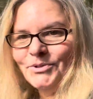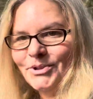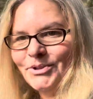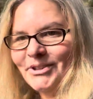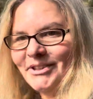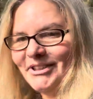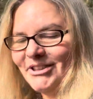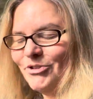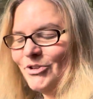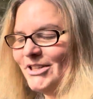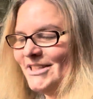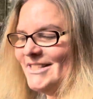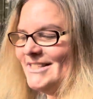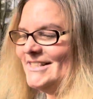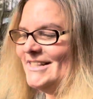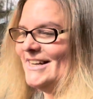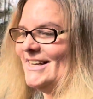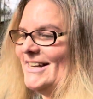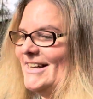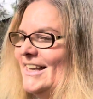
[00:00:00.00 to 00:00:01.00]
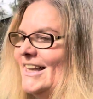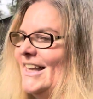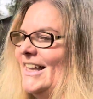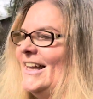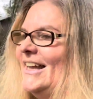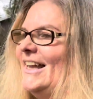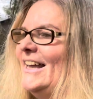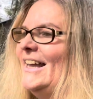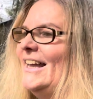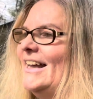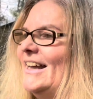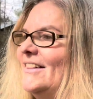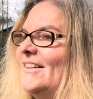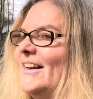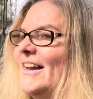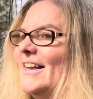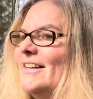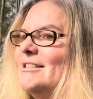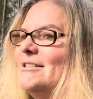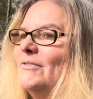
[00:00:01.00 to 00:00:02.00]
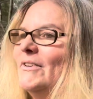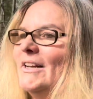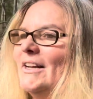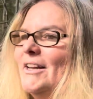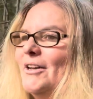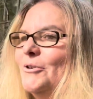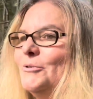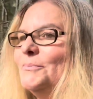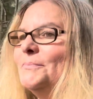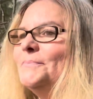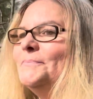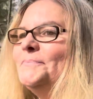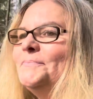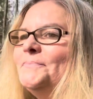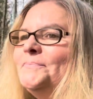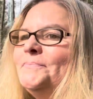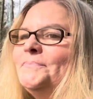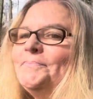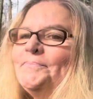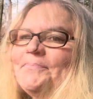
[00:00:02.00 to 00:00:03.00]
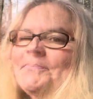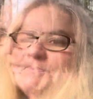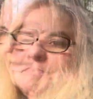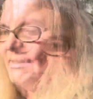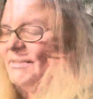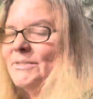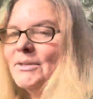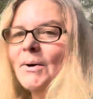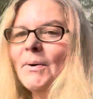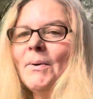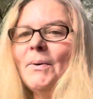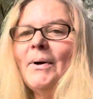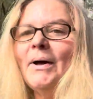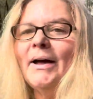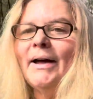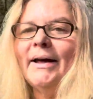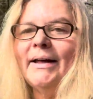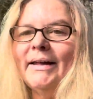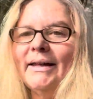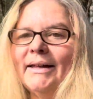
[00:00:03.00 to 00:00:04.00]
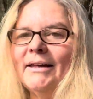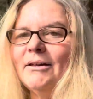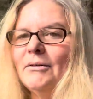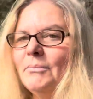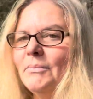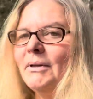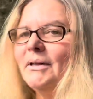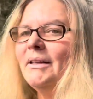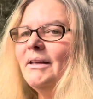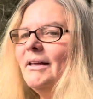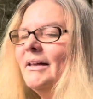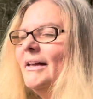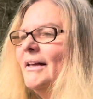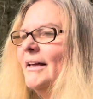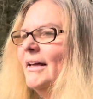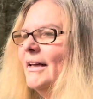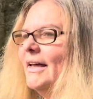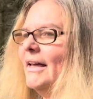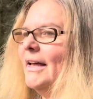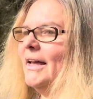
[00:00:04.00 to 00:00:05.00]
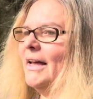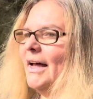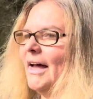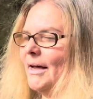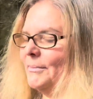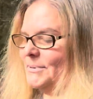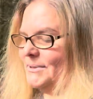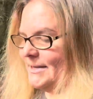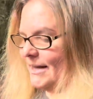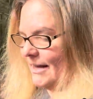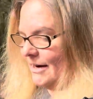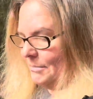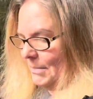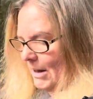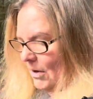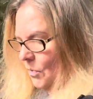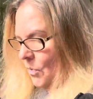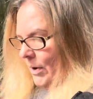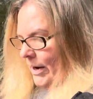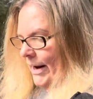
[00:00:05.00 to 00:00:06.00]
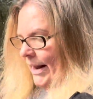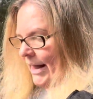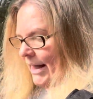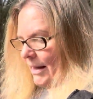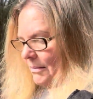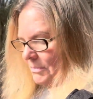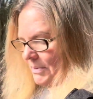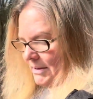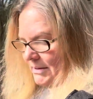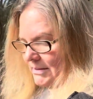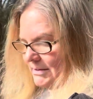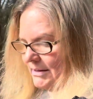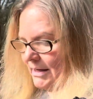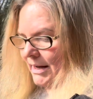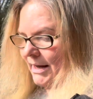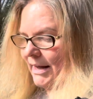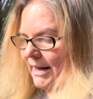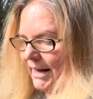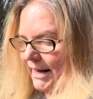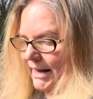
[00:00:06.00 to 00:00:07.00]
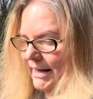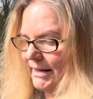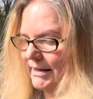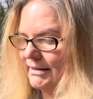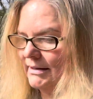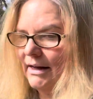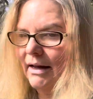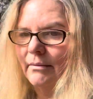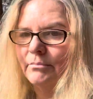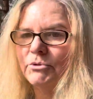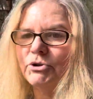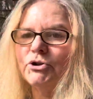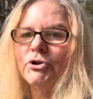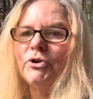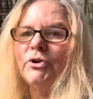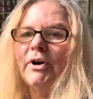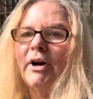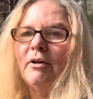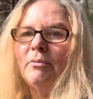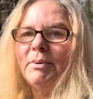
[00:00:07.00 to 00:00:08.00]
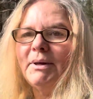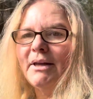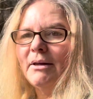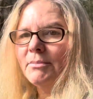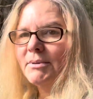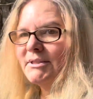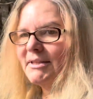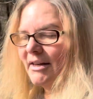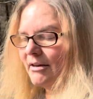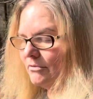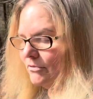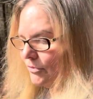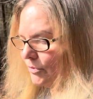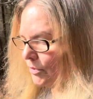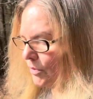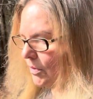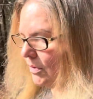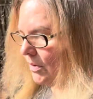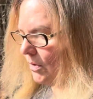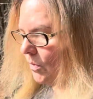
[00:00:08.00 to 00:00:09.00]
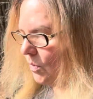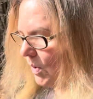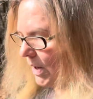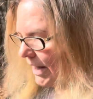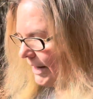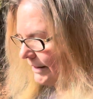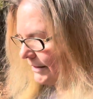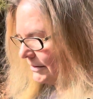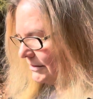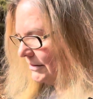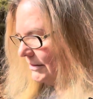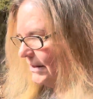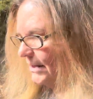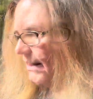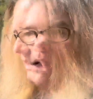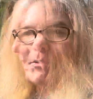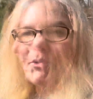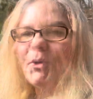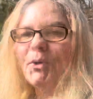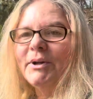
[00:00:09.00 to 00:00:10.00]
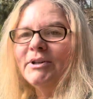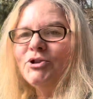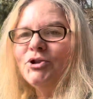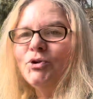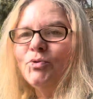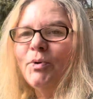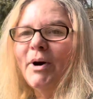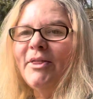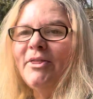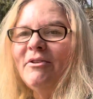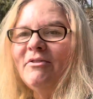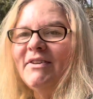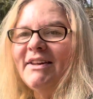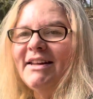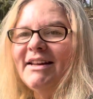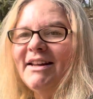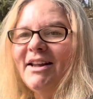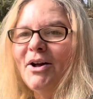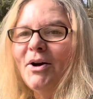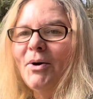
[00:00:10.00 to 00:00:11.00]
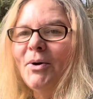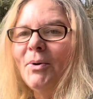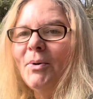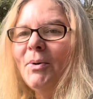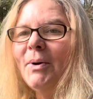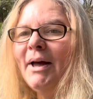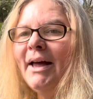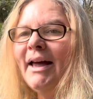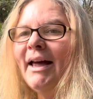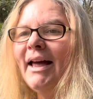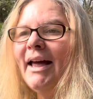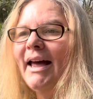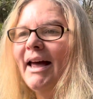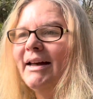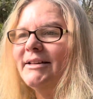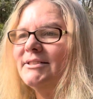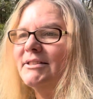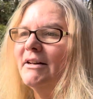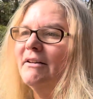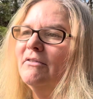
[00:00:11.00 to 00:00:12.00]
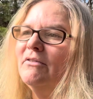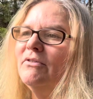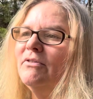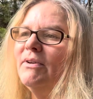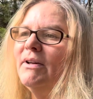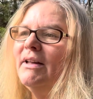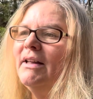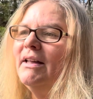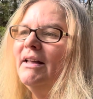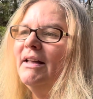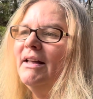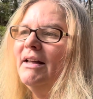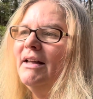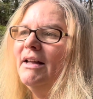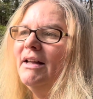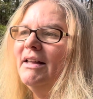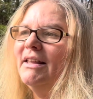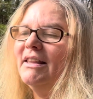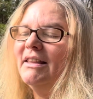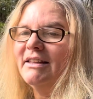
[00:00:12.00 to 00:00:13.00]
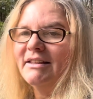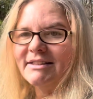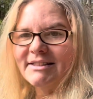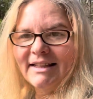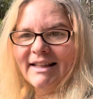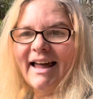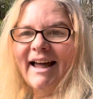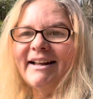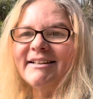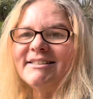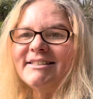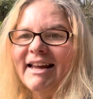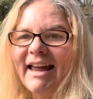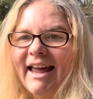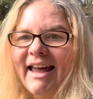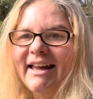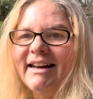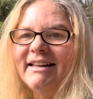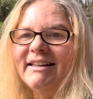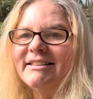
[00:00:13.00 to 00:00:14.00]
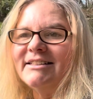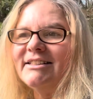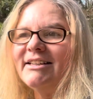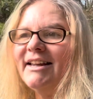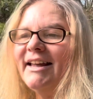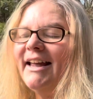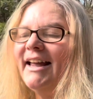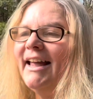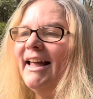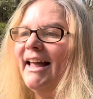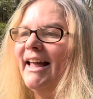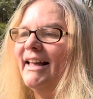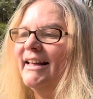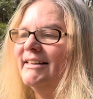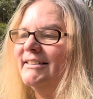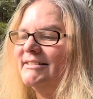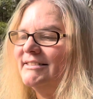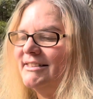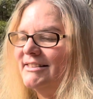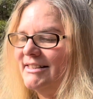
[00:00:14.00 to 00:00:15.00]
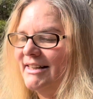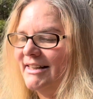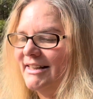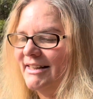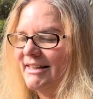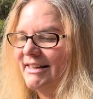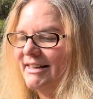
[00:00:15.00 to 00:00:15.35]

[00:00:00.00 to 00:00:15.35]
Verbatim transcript: you can see in the next video. So I am upset about what happened and I'm sure I'll be upset for a while. I'm going to run the video as of this last edit and uh,